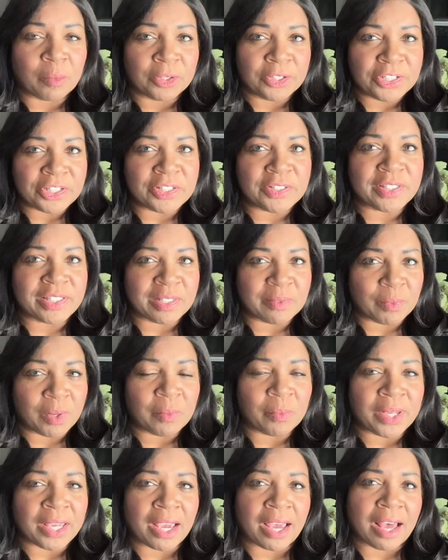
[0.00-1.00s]
We're using what
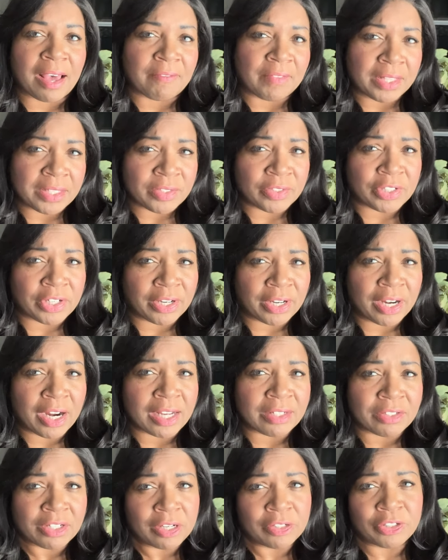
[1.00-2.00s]
we have. This year,
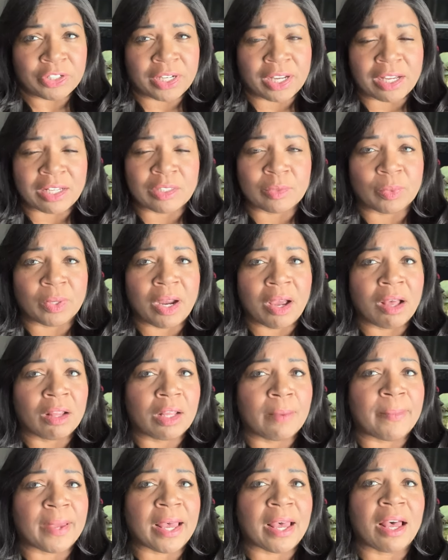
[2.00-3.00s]
I told you guys, we're all
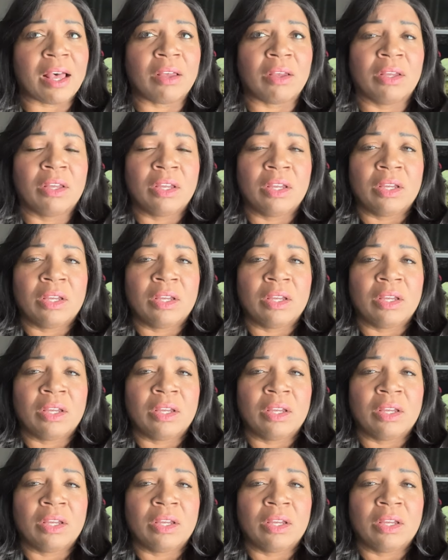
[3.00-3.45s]
about